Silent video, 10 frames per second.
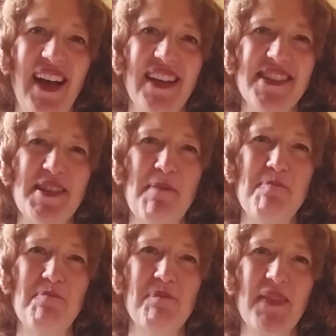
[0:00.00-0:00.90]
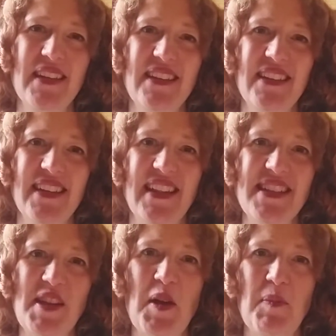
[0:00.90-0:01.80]
And
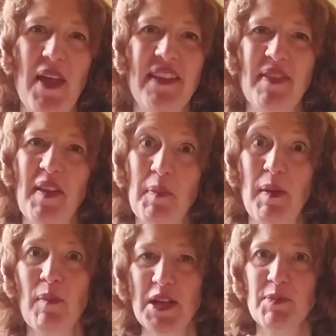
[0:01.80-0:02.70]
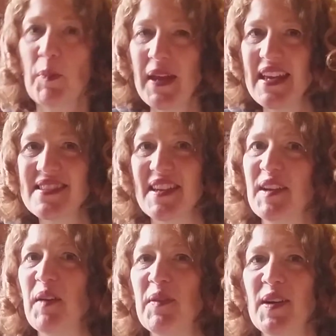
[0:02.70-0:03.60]
let's hope then that there'll be much more peace
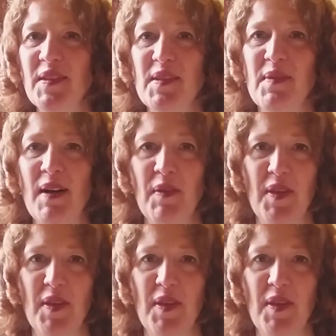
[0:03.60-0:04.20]
in our world as well,